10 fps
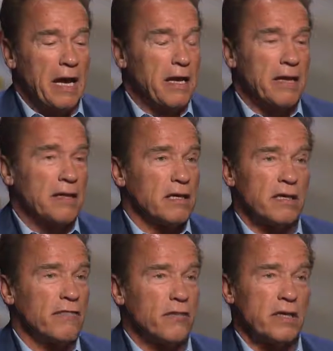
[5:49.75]
And I
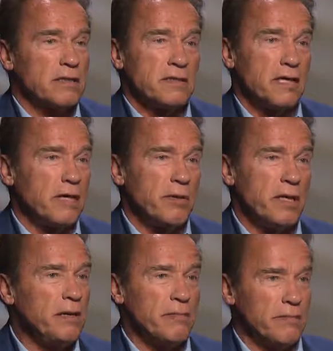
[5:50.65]
think California doesn't care
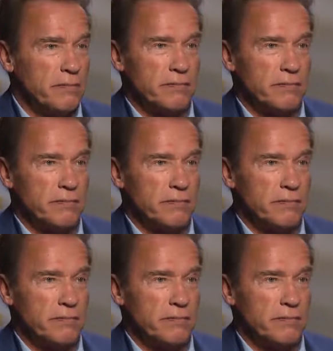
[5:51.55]
about him.